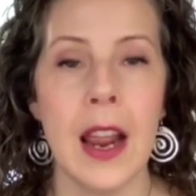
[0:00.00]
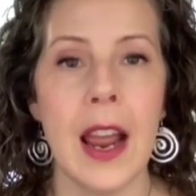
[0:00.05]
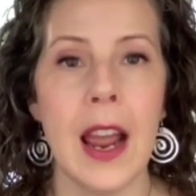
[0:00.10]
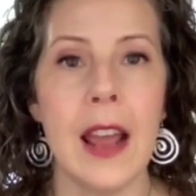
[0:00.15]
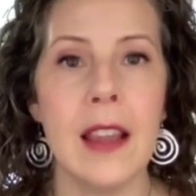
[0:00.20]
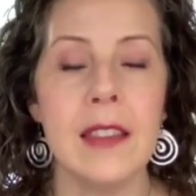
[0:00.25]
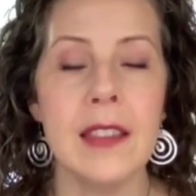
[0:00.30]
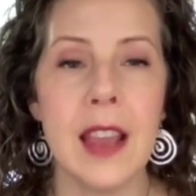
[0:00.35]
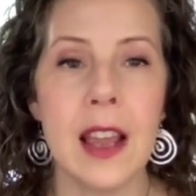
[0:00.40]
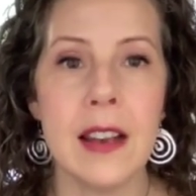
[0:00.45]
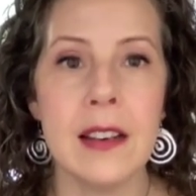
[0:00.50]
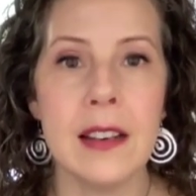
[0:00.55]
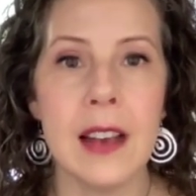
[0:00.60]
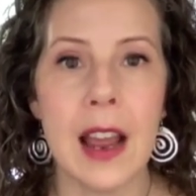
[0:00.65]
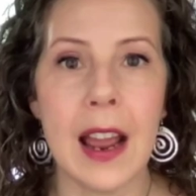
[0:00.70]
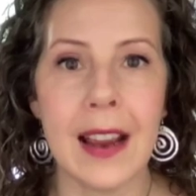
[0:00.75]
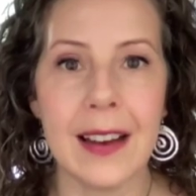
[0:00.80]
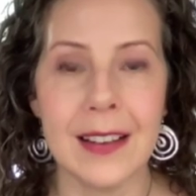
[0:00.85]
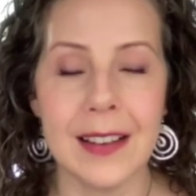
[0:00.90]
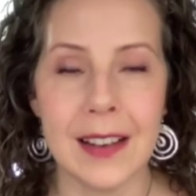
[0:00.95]
And then
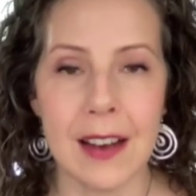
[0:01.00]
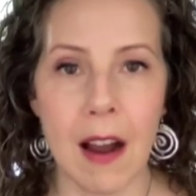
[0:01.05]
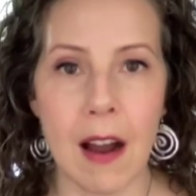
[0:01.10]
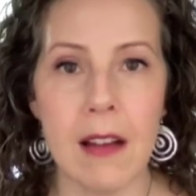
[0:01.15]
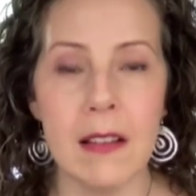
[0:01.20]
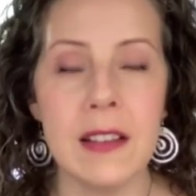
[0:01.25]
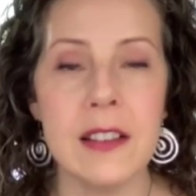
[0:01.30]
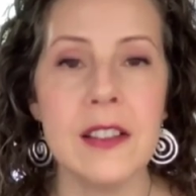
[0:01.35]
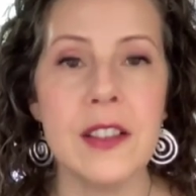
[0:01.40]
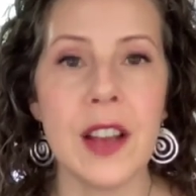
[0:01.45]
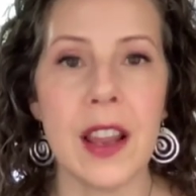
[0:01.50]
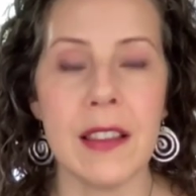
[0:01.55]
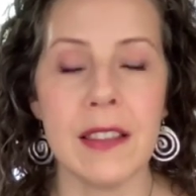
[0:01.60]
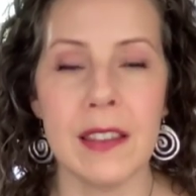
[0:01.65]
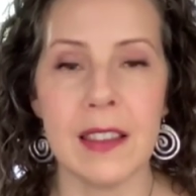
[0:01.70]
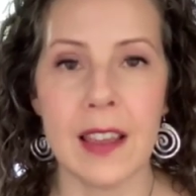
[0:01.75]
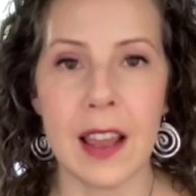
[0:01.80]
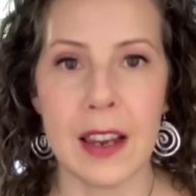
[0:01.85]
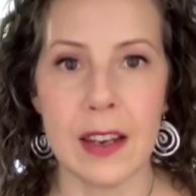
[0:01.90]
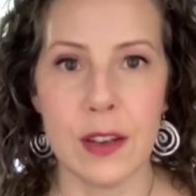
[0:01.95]
acknowledge and
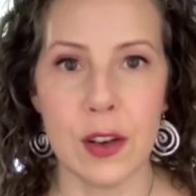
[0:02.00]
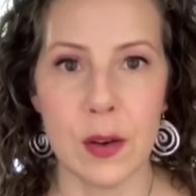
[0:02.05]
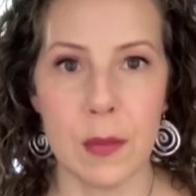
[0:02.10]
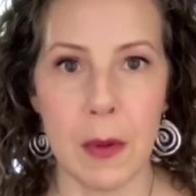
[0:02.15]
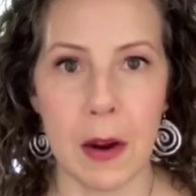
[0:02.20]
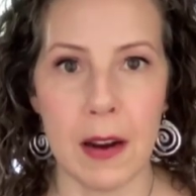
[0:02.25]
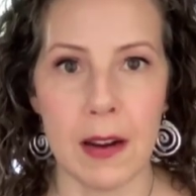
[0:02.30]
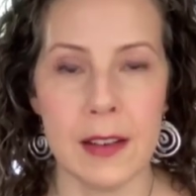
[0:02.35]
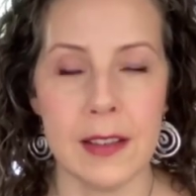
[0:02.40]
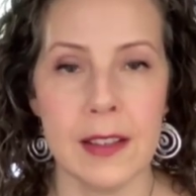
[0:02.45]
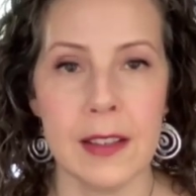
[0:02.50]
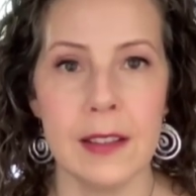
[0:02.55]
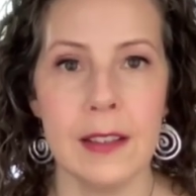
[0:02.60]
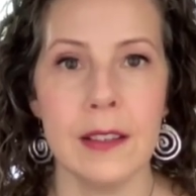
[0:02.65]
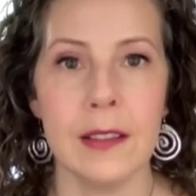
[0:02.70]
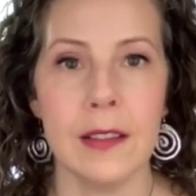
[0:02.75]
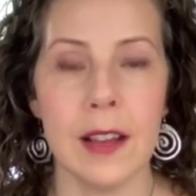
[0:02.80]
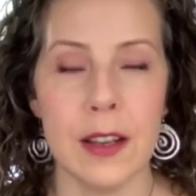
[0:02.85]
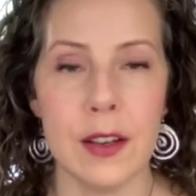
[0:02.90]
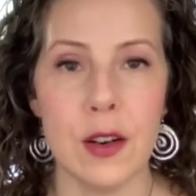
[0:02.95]
thank your mind.
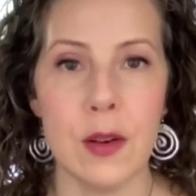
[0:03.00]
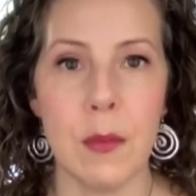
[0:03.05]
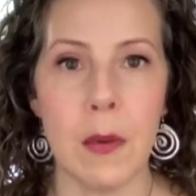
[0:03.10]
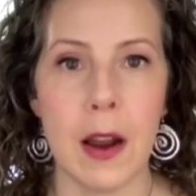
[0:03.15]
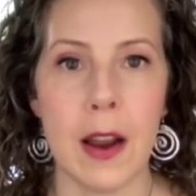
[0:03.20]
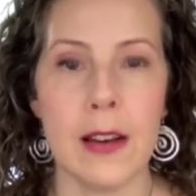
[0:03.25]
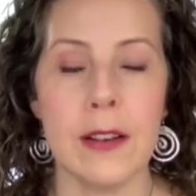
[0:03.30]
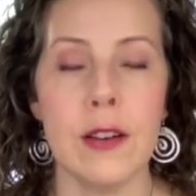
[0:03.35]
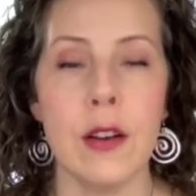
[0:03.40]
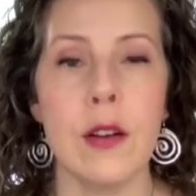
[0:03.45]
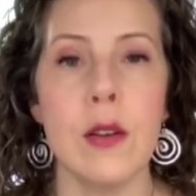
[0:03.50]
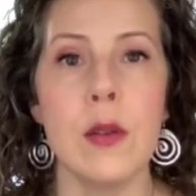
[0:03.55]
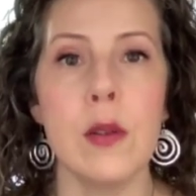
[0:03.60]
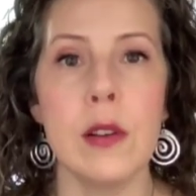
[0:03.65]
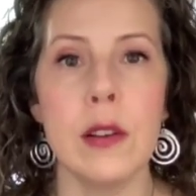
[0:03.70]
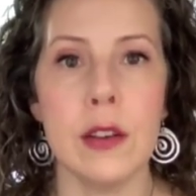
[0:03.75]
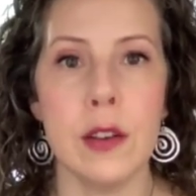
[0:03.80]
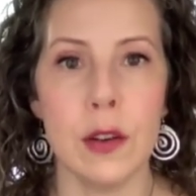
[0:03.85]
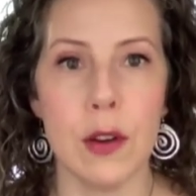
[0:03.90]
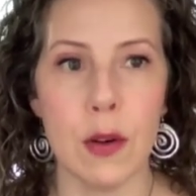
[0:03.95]
Let your mind know,
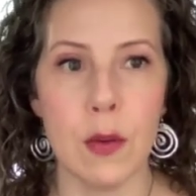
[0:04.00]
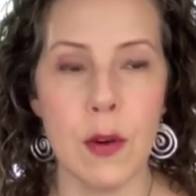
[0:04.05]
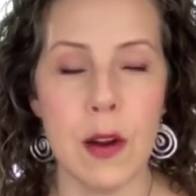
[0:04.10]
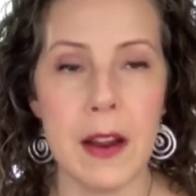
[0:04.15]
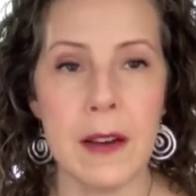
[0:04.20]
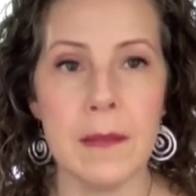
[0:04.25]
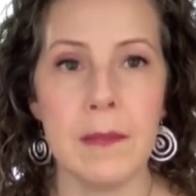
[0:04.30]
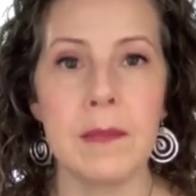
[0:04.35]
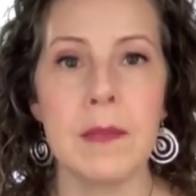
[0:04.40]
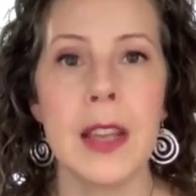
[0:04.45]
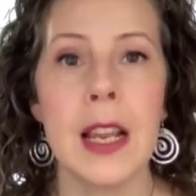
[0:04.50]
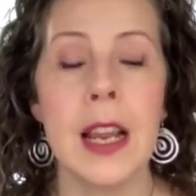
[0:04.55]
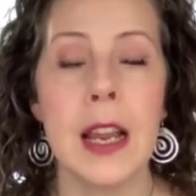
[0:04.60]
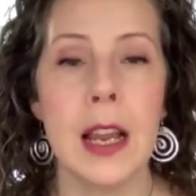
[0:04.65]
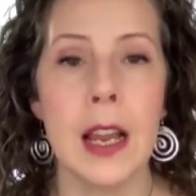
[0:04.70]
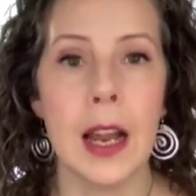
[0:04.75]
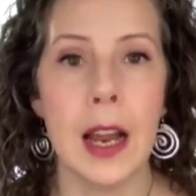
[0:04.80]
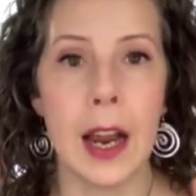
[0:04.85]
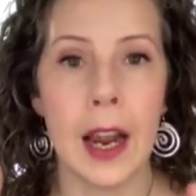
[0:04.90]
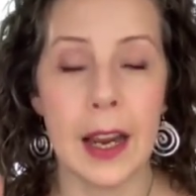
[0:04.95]
you know what?
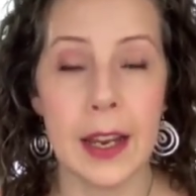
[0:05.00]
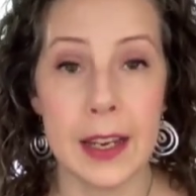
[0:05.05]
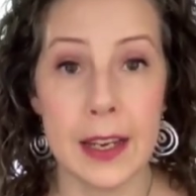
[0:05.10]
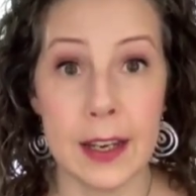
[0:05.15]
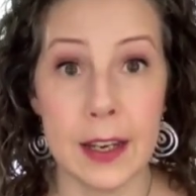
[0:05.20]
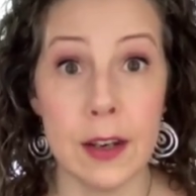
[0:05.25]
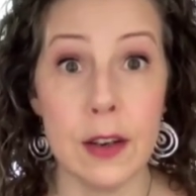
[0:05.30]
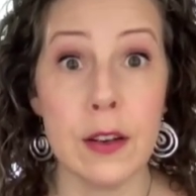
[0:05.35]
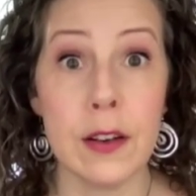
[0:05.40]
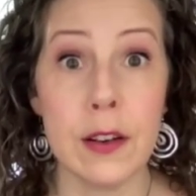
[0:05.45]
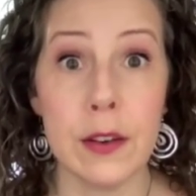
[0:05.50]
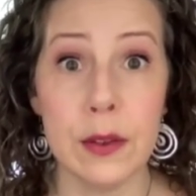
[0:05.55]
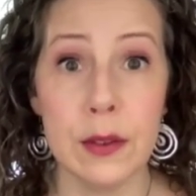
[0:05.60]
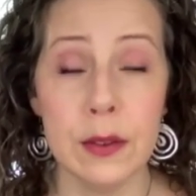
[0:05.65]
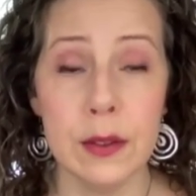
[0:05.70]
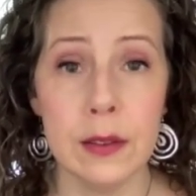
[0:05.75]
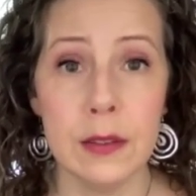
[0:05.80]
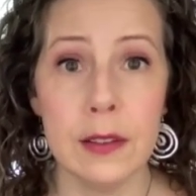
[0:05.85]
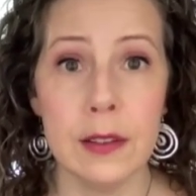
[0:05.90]
I hear you,